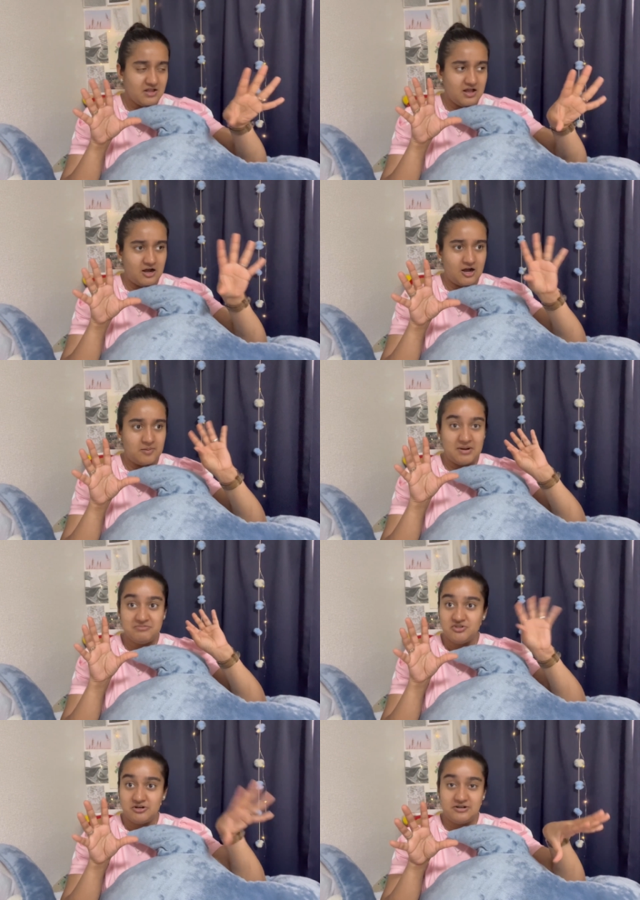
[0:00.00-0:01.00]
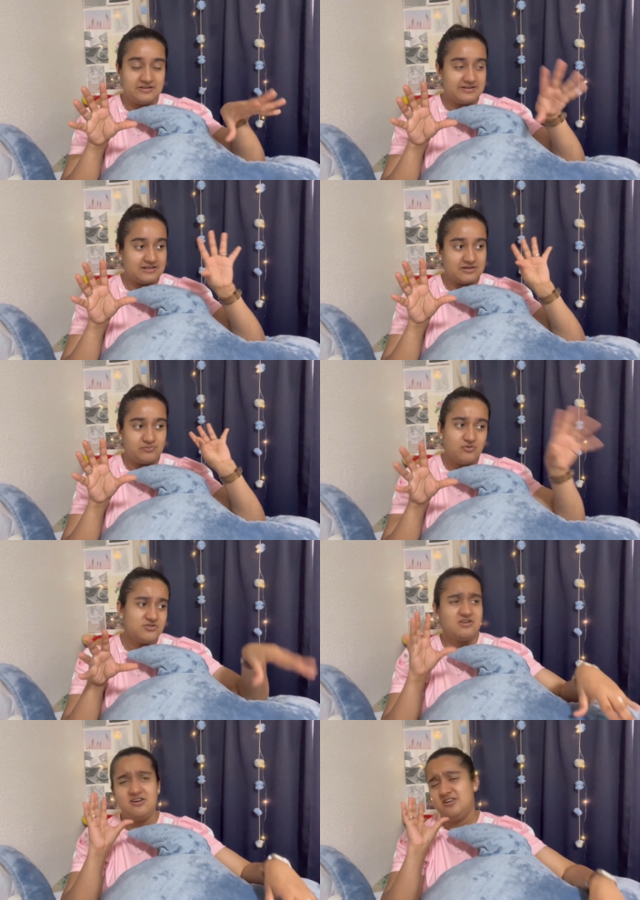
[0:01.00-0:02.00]
um, I'm journaling like
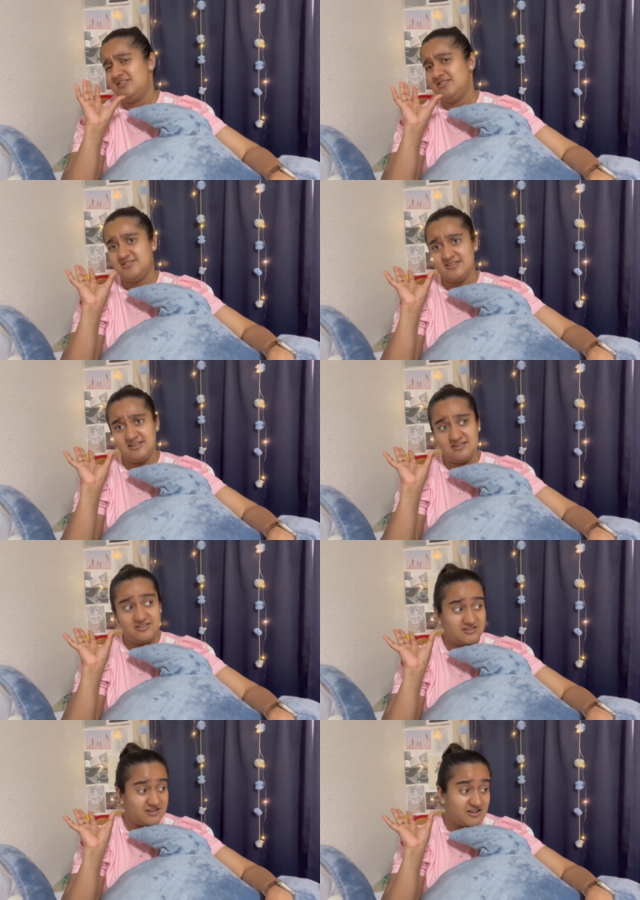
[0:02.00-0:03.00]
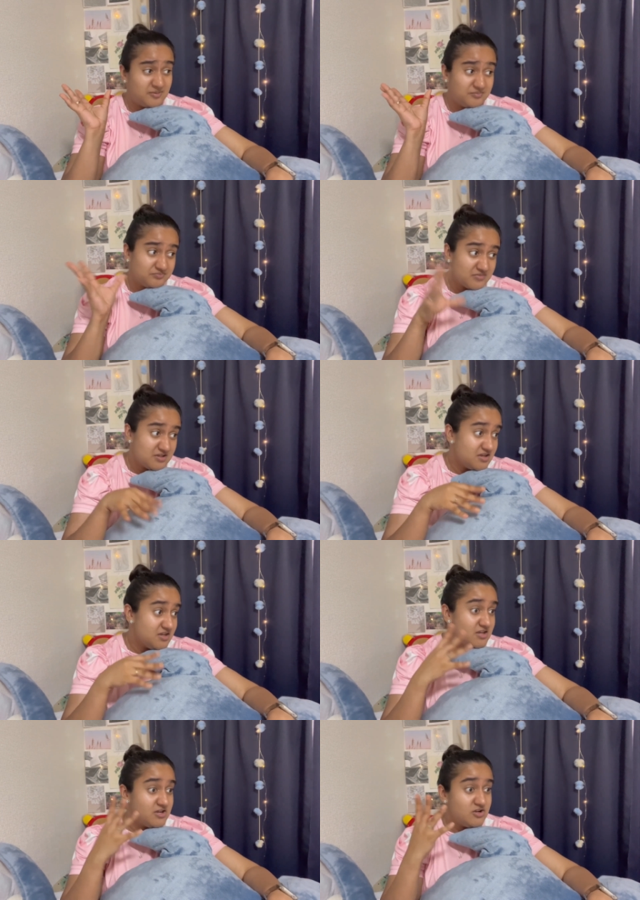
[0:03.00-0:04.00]
postcards and, um,
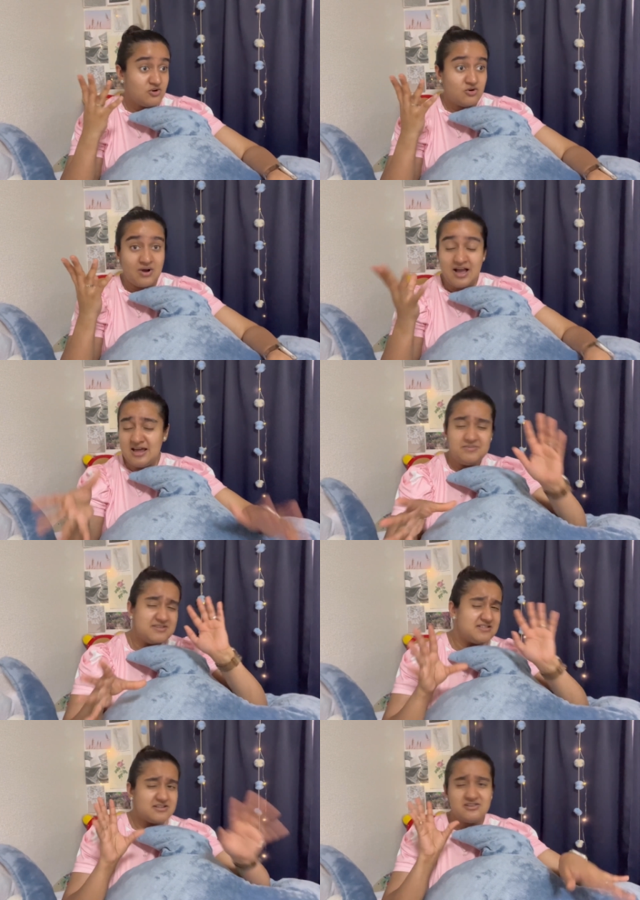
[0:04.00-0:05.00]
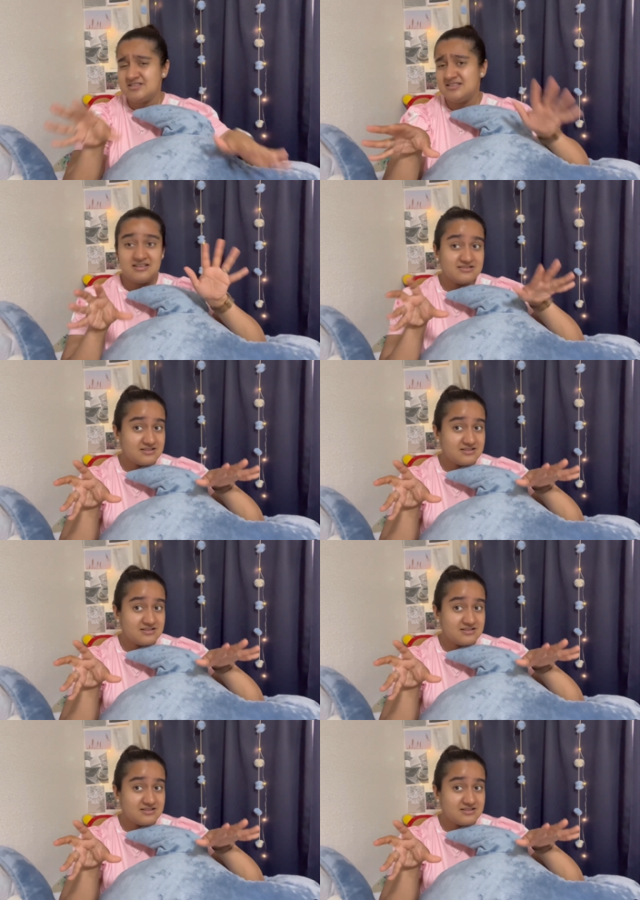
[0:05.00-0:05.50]
you know, anime stickers and things